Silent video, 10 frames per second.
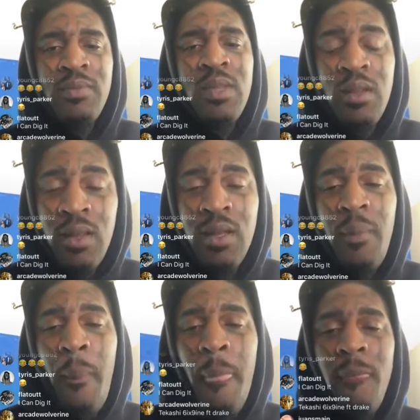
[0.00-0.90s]
Look,
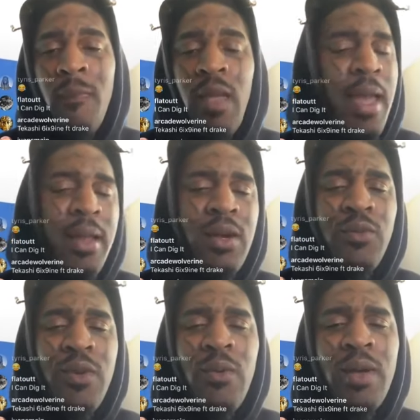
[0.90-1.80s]
Ain't nothing
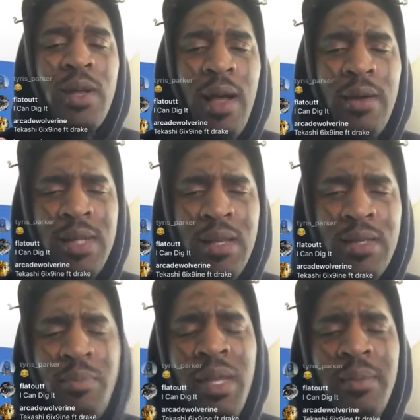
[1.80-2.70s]
wrong with clout
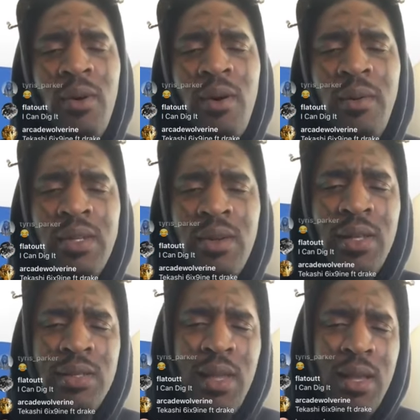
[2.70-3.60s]
chasing. People always trying
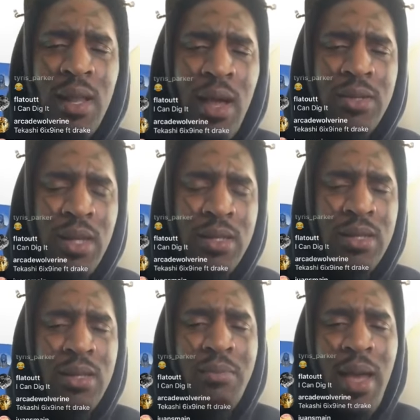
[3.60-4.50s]
to say clout
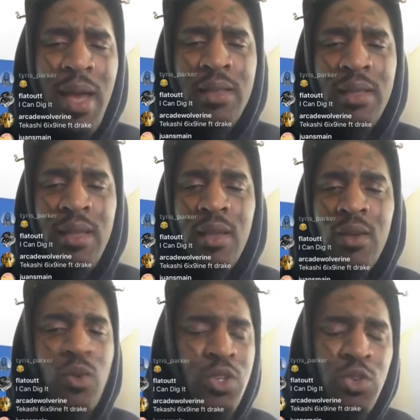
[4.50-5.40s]
chasing the bad thing.
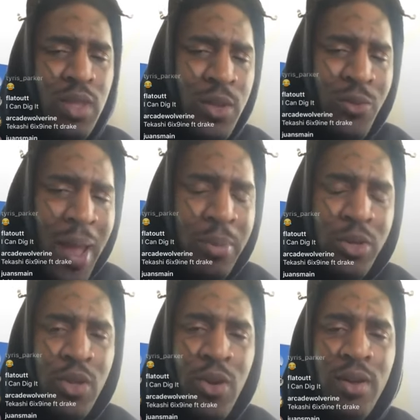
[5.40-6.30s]
What you think
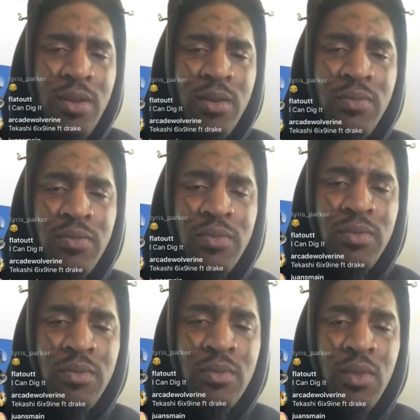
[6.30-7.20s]
rappers are?
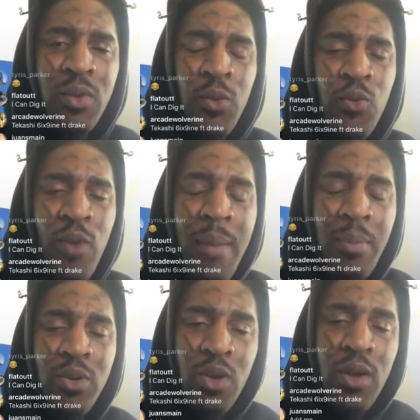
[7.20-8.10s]

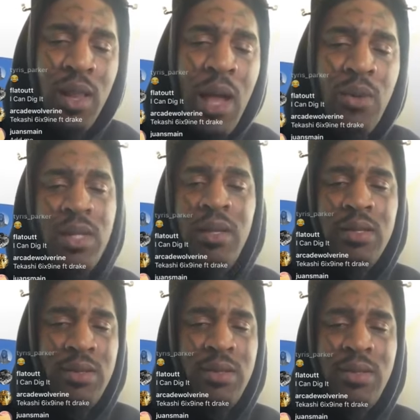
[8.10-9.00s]
Rappers are clout
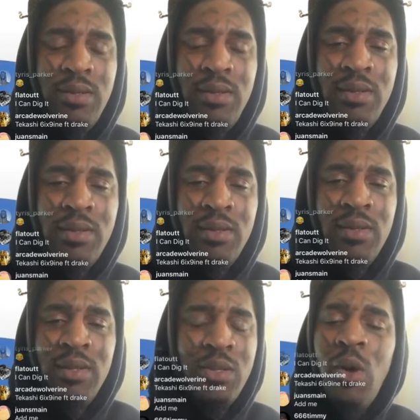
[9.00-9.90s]
chasers.
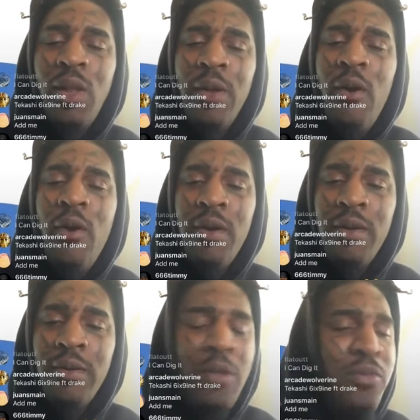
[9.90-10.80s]
That's all they are.
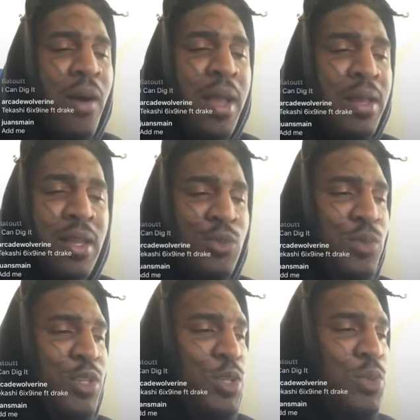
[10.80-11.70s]
They find niggas
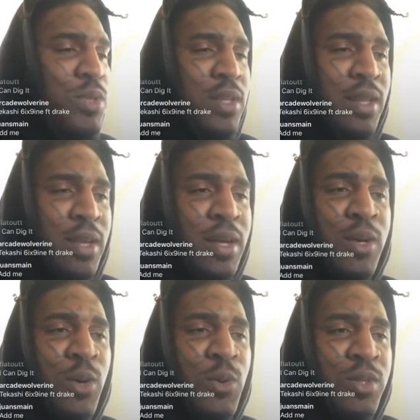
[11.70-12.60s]
with juice and
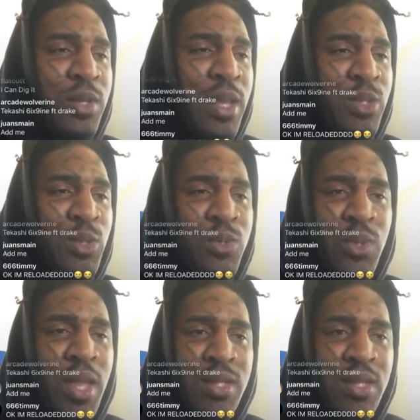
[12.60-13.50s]
hug on to their juice so
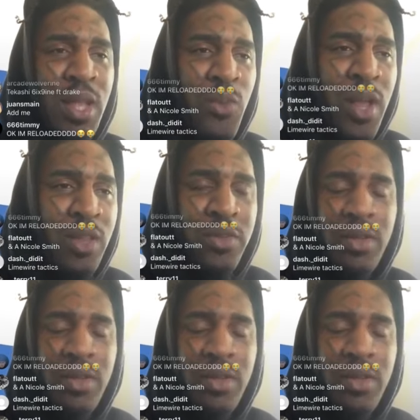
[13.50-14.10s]
they can stay relevant.